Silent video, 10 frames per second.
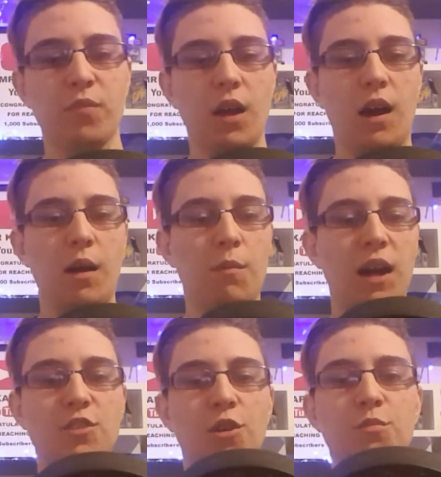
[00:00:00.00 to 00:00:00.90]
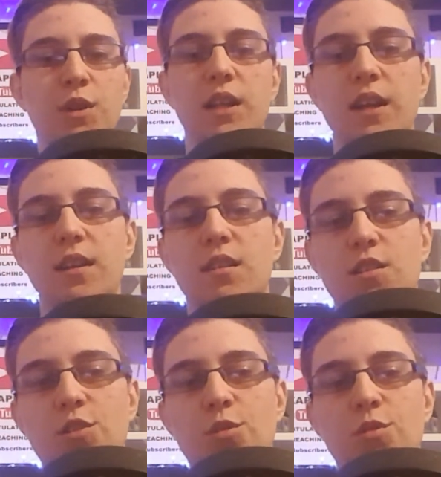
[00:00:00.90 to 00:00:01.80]
I don't really need
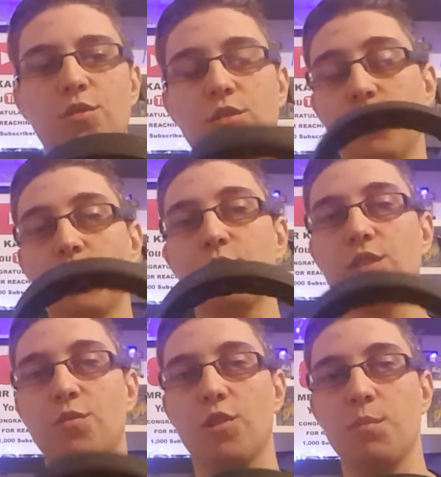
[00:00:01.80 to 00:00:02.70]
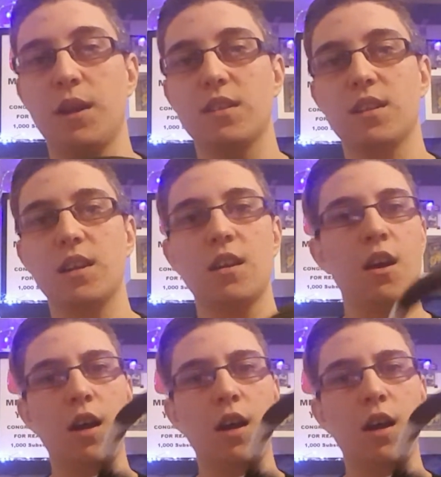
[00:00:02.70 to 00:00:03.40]
to use this for a PC.